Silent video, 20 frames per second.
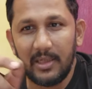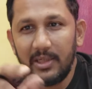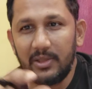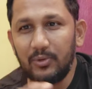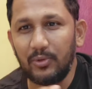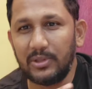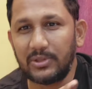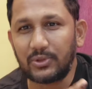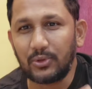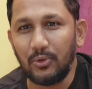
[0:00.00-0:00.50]

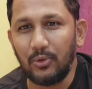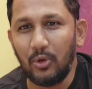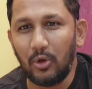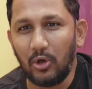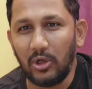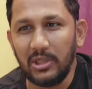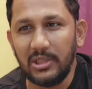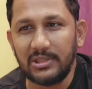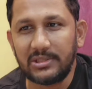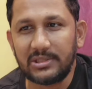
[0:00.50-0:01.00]
It will show
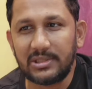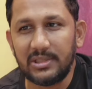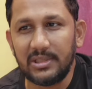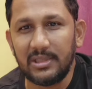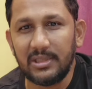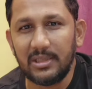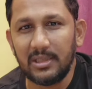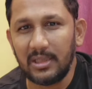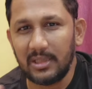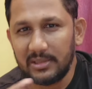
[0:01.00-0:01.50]
long
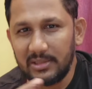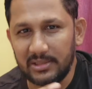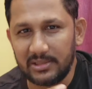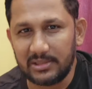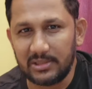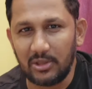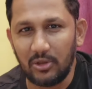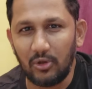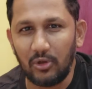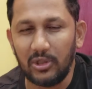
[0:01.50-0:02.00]
listing.
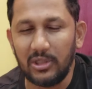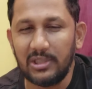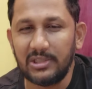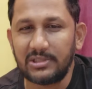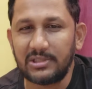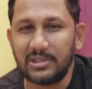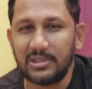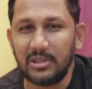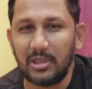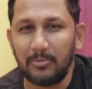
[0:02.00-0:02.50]
This is the long
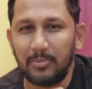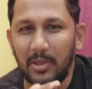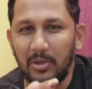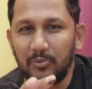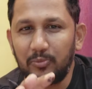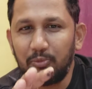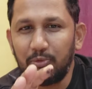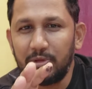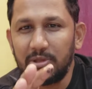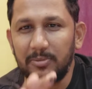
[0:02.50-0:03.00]
listing of
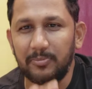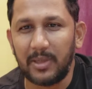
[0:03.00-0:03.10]
output,